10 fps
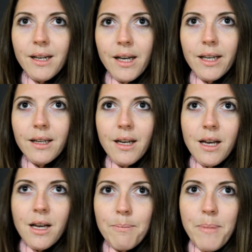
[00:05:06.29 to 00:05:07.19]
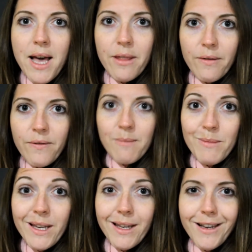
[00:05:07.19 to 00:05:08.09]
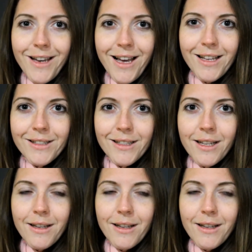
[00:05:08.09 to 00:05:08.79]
like a pair that fit me and